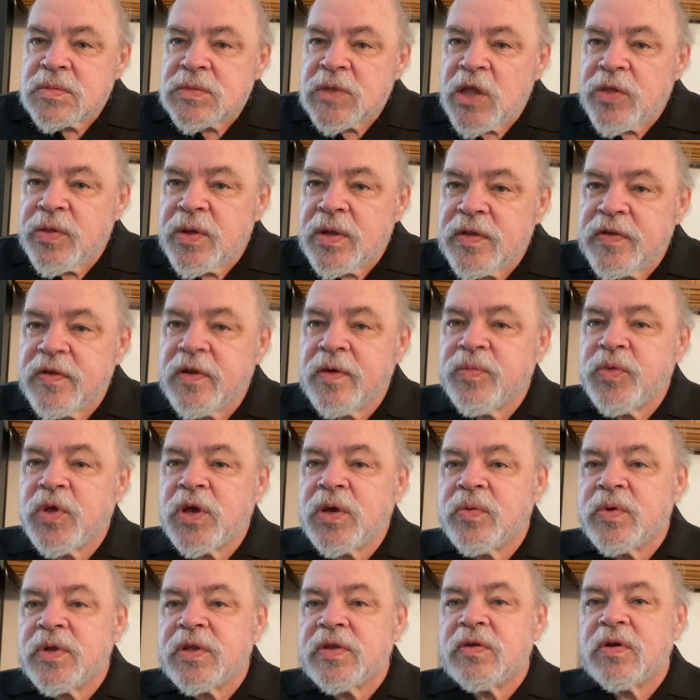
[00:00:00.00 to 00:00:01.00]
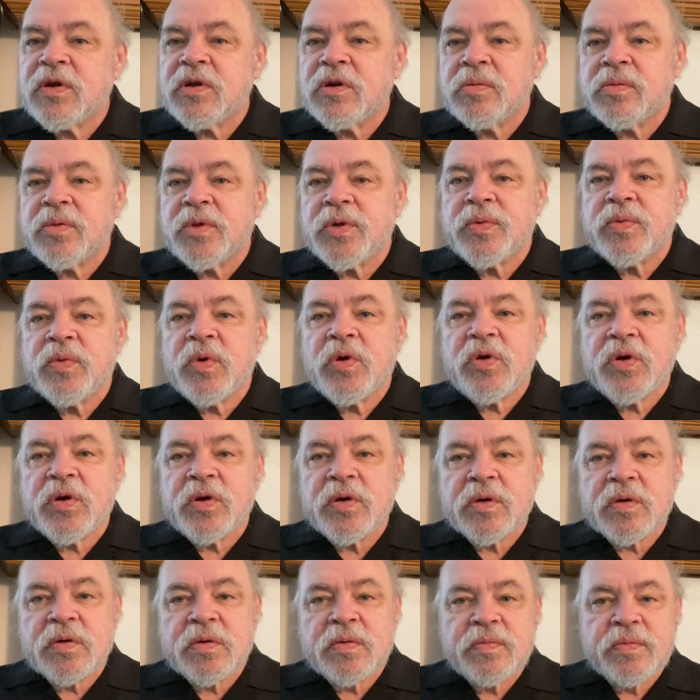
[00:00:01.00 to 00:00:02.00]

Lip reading: And then something went terribly wrong.